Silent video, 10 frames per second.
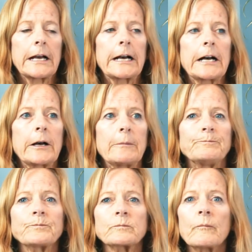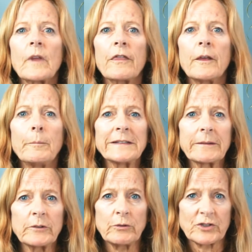Um, the,
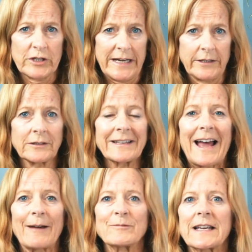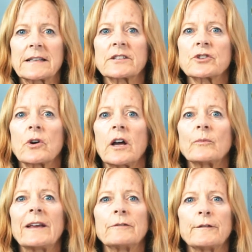you should get your lab test drawn.
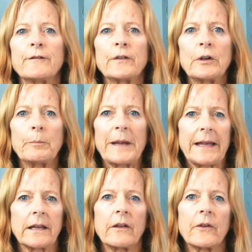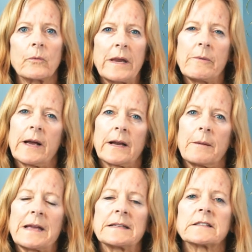We have a full panel that we
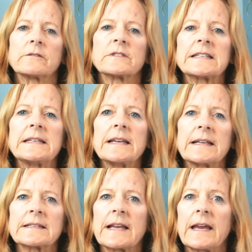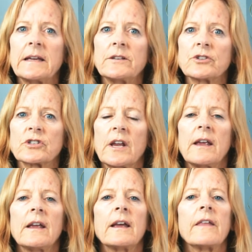recommend. So TSH,
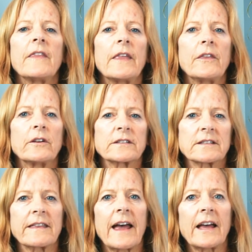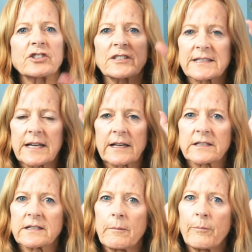and then there's that just
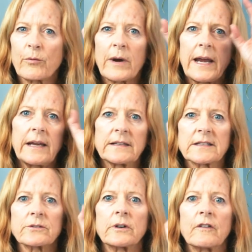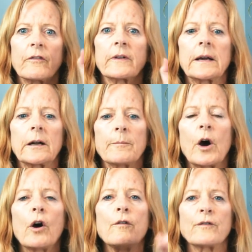checks the brain sort of um,
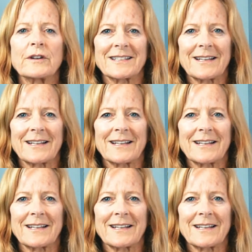of the